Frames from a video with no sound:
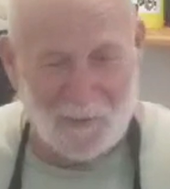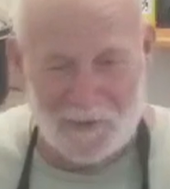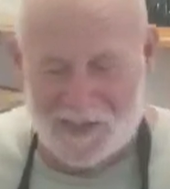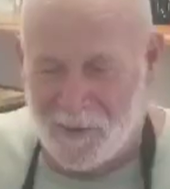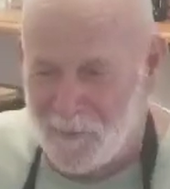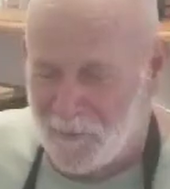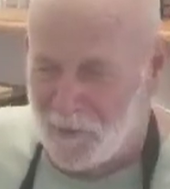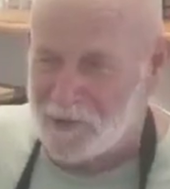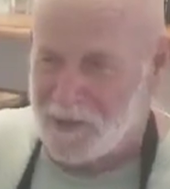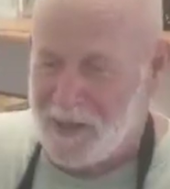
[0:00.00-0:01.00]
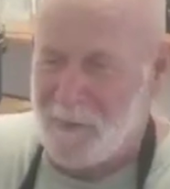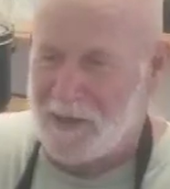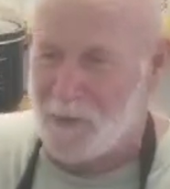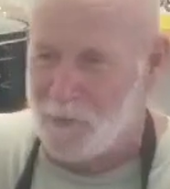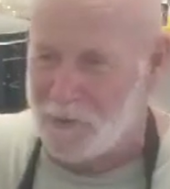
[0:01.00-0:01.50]
if anyone's done it before. So getting
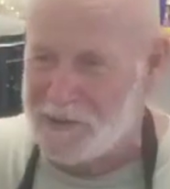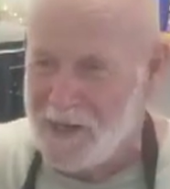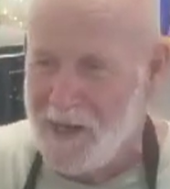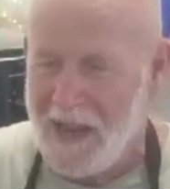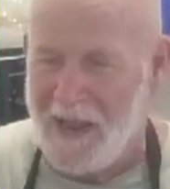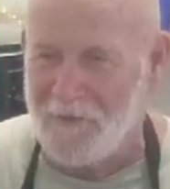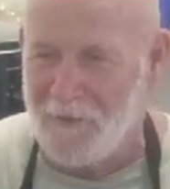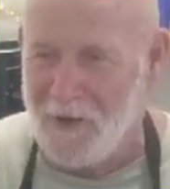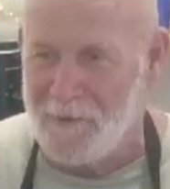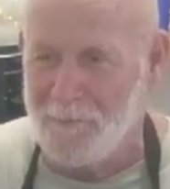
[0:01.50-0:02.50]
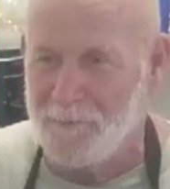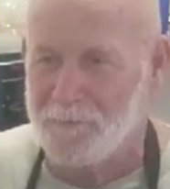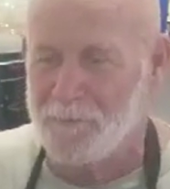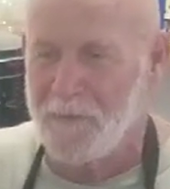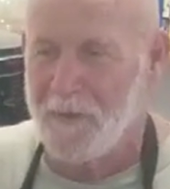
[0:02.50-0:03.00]
back to the rules. Have fun.
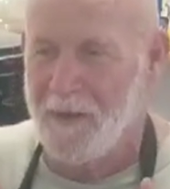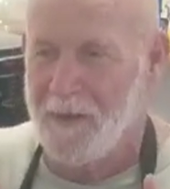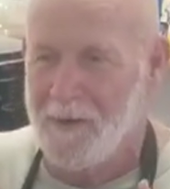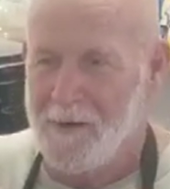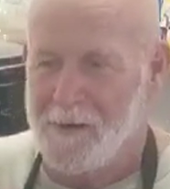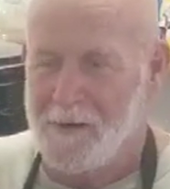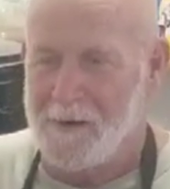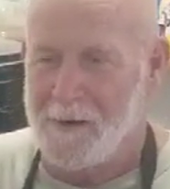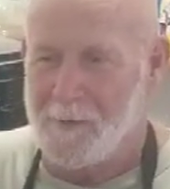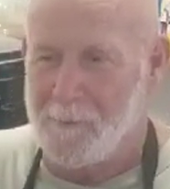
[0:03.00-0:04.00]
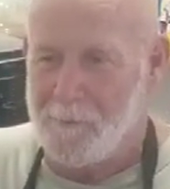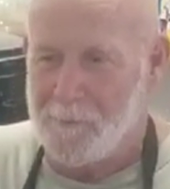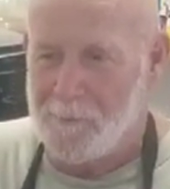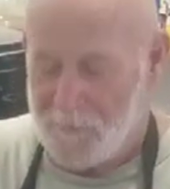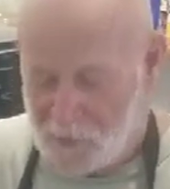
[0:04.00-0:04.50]

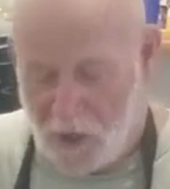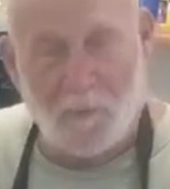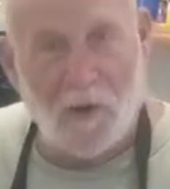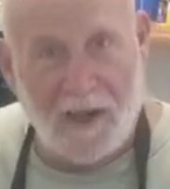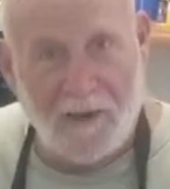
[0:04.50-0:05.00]
Um, sharp